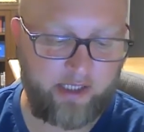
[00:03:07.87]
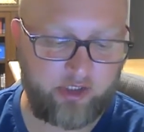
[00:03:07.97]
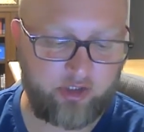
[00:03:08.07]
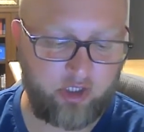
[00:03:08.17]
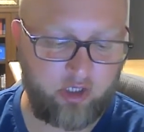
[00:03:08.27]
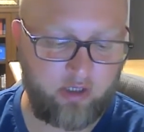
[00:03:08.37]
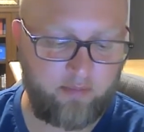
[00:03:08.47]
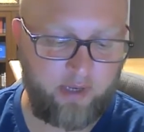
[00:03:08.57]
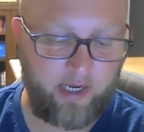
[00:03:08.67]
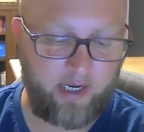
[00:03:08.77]
he saw a
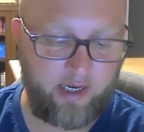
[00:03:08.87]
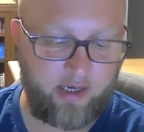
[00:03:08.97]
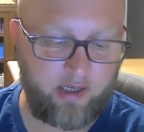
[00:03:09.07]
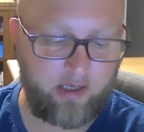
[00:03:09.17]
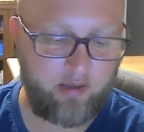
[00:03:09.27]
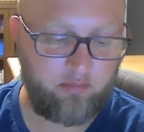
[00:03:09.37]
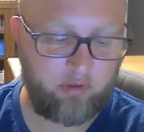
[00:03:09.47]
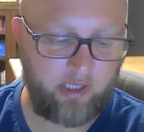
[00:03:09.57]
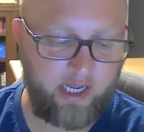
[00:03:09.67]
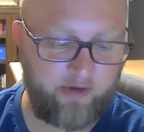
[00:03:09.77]
man
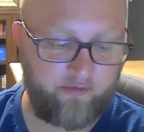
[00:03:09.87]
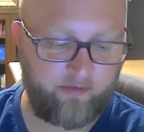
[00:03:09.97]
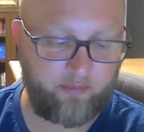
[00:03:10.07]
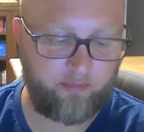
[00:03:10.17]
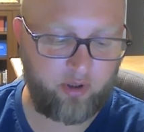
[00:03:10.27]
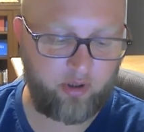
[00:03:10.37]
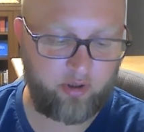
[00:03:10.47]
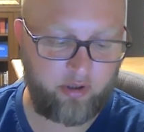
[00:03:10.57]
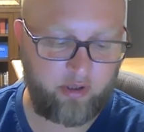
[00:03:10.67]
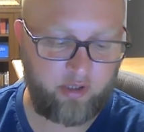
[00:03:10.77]
blind from
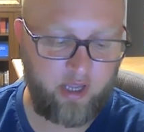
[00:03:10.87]
birth.